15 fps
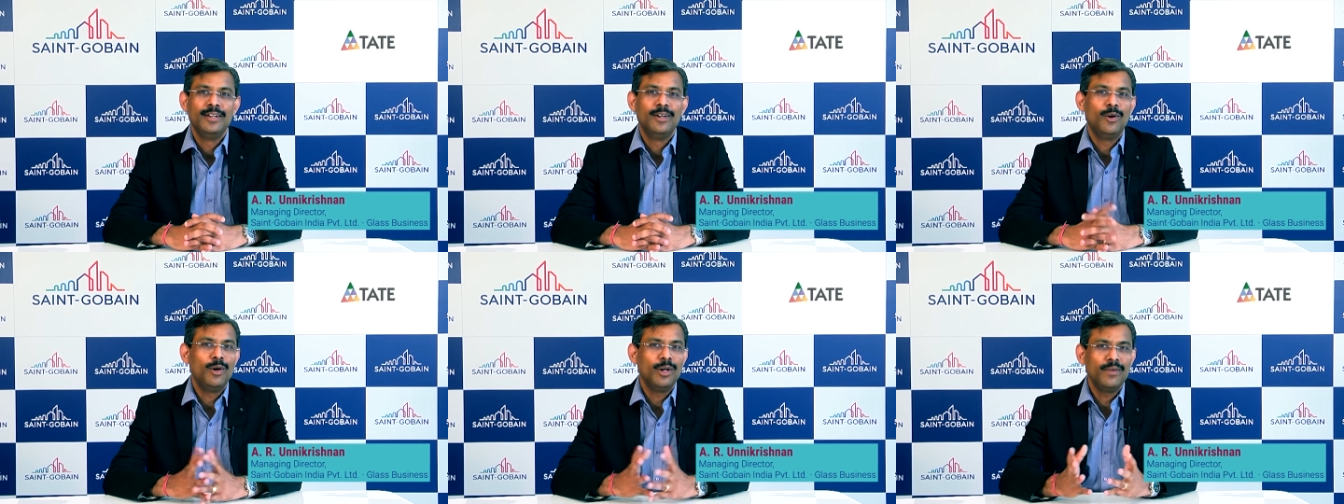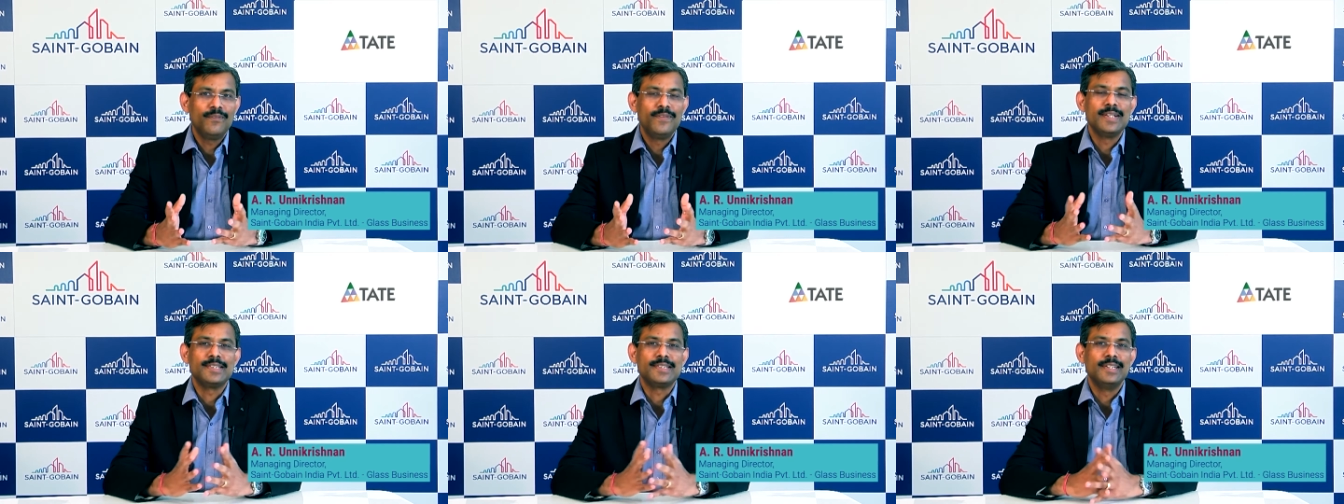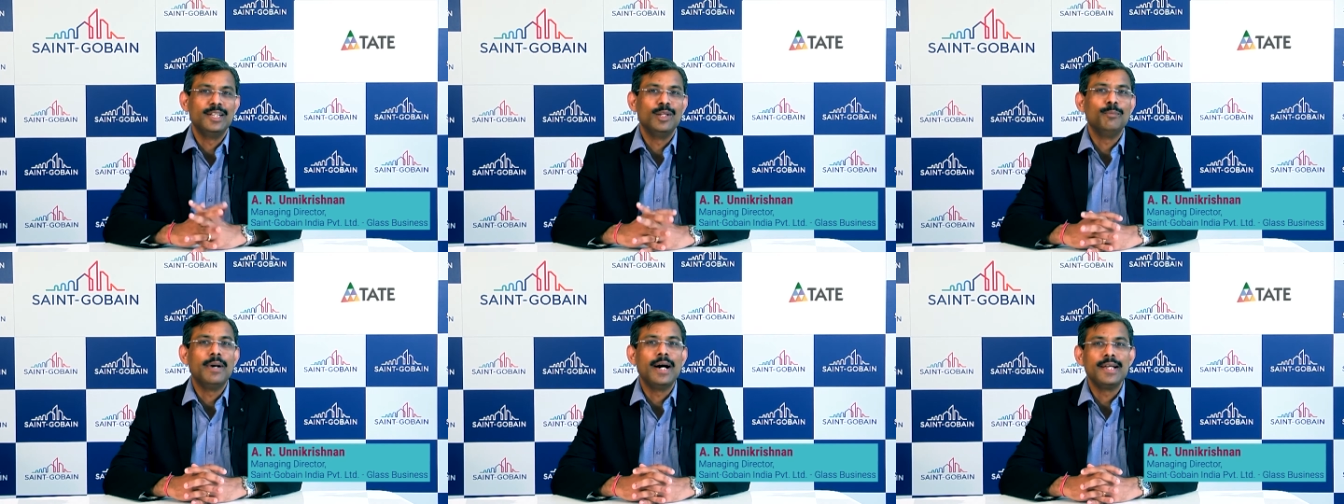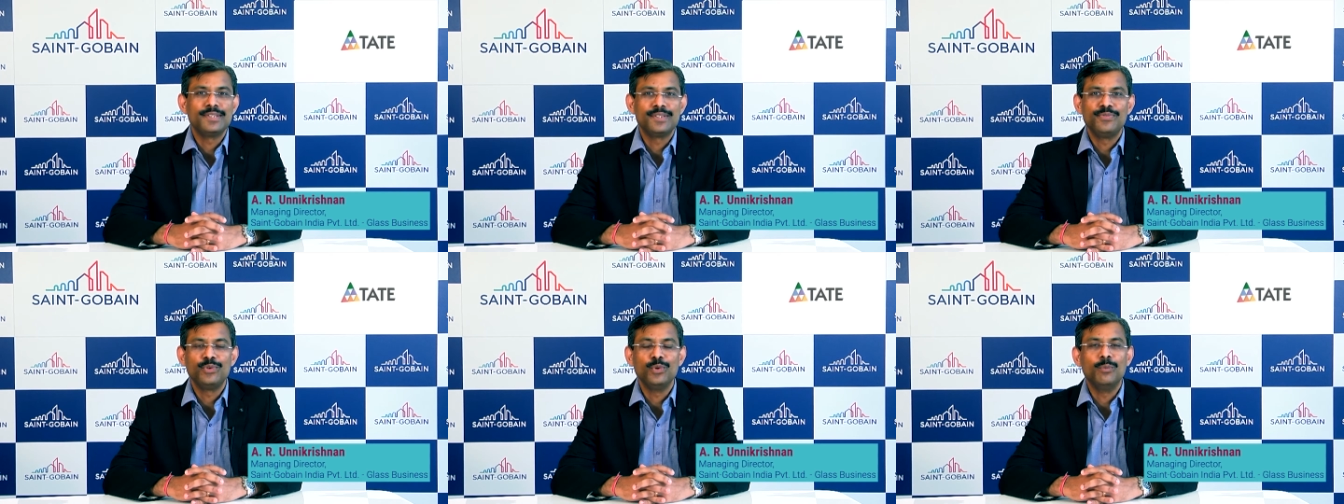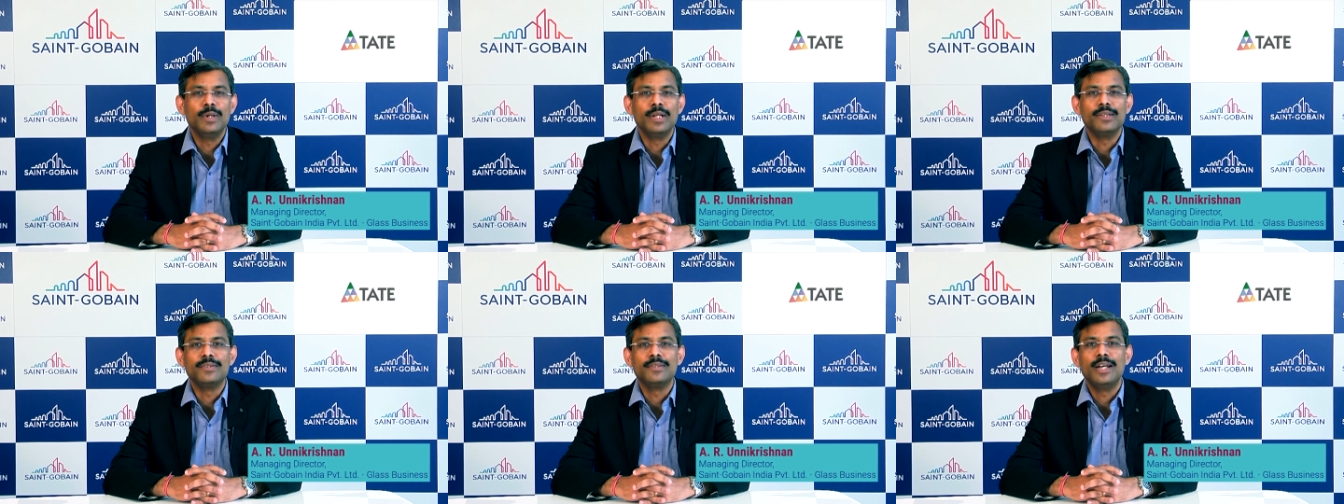All of us in the past few
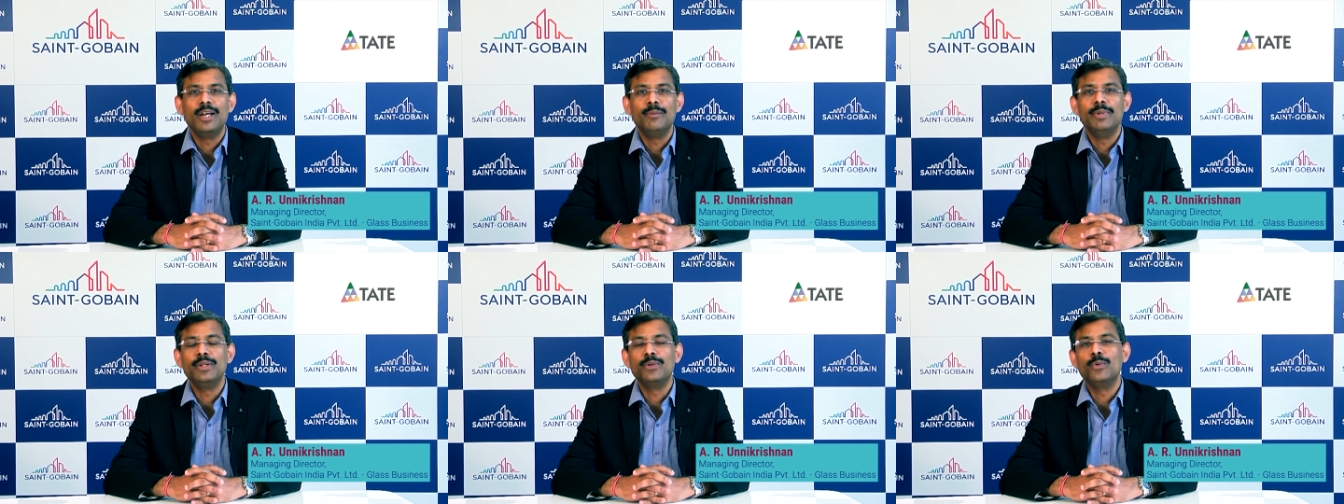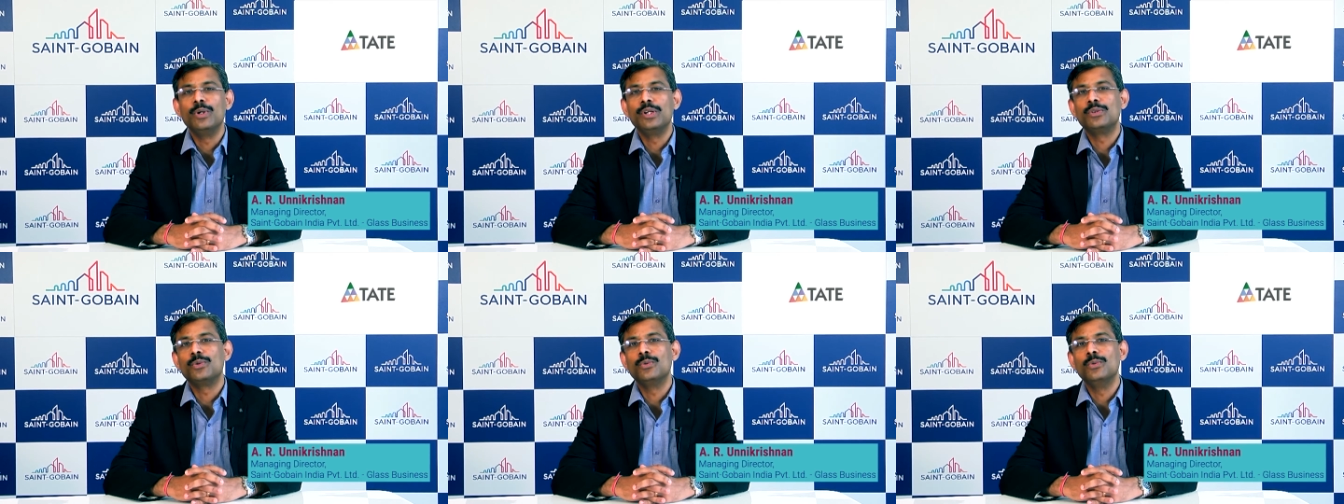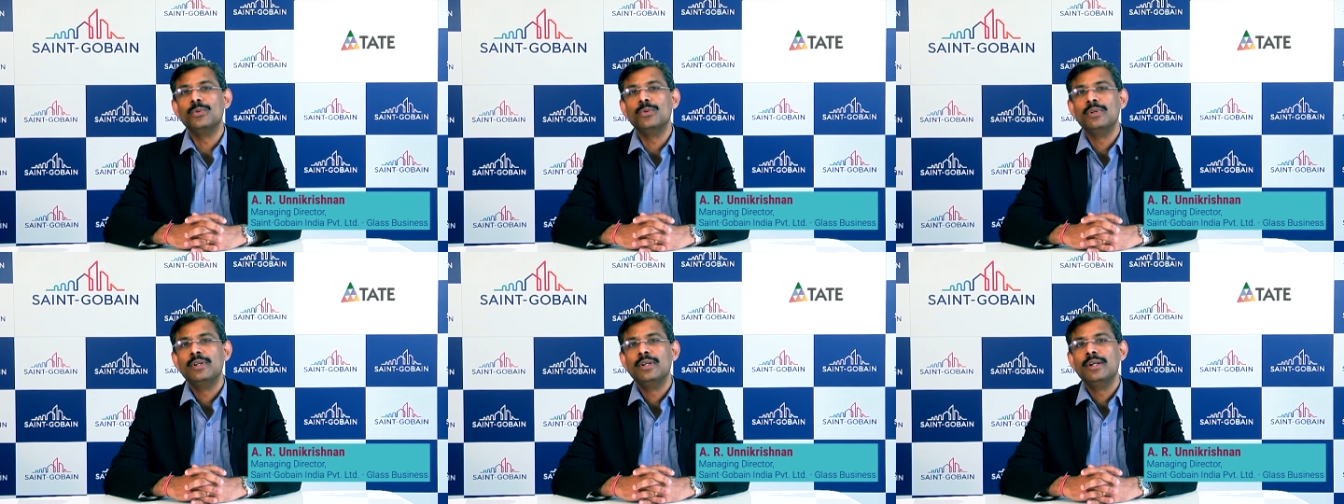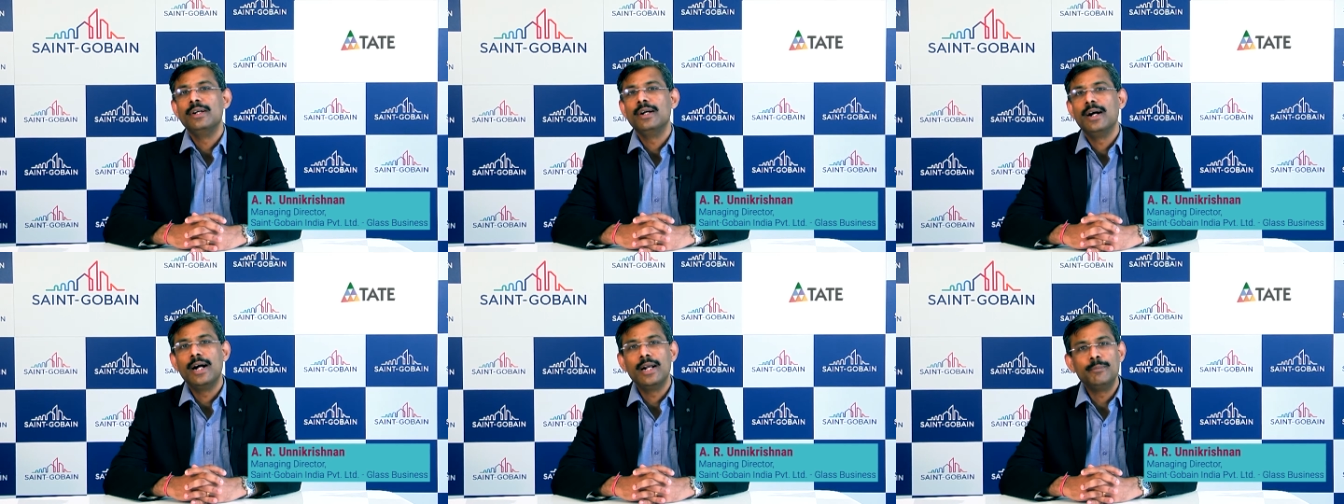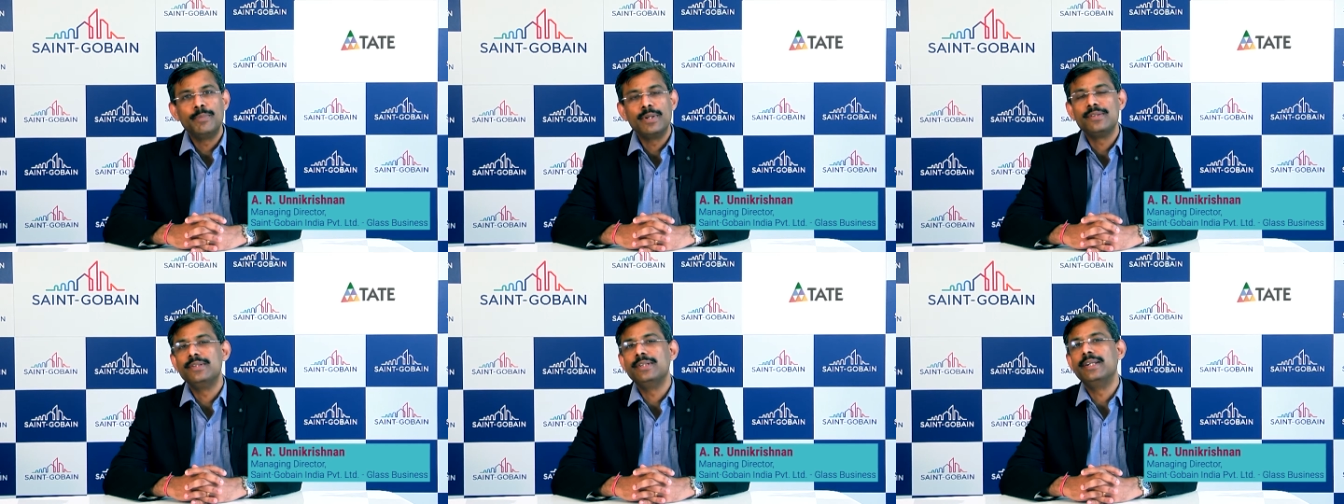months have been going through
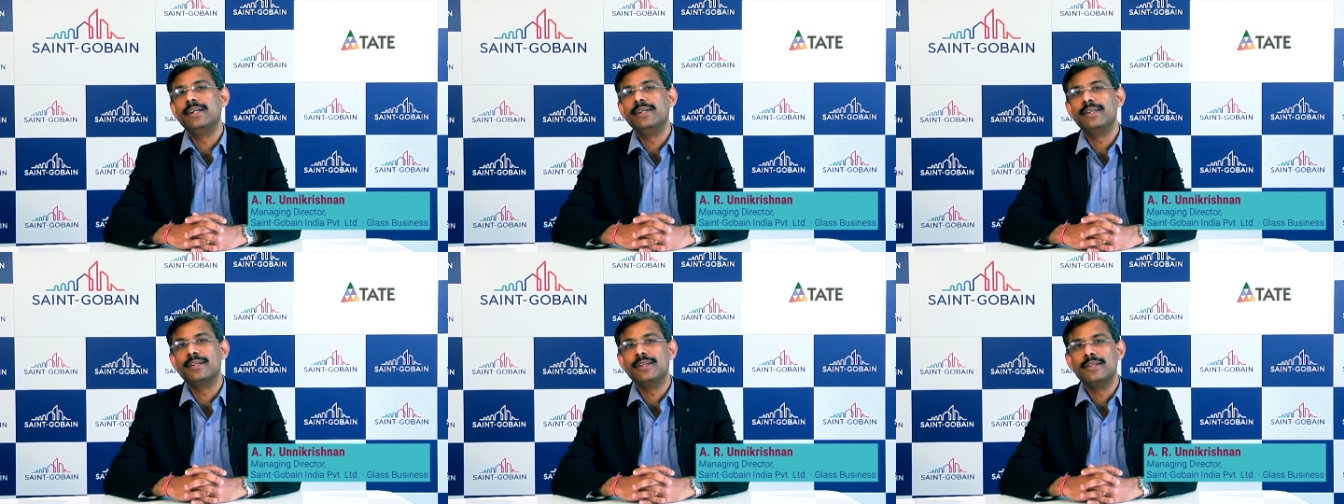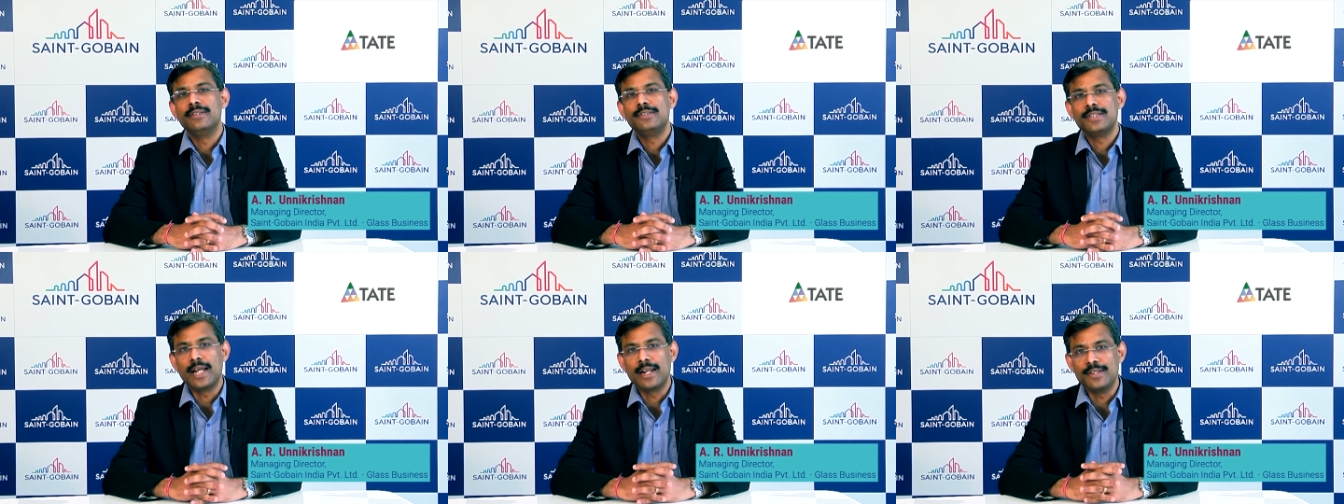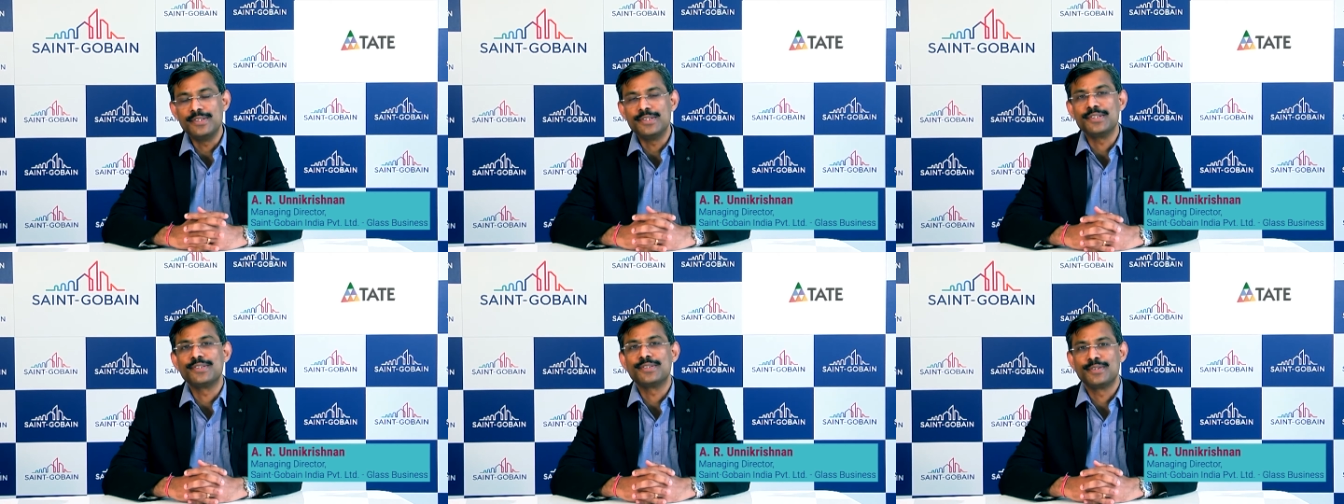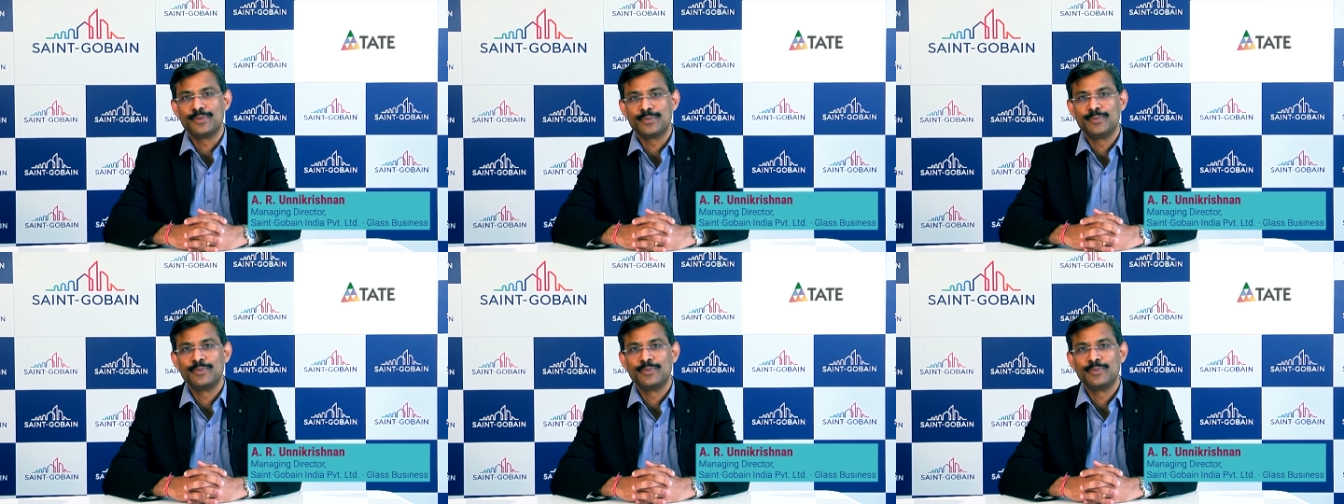unprecedented challenges.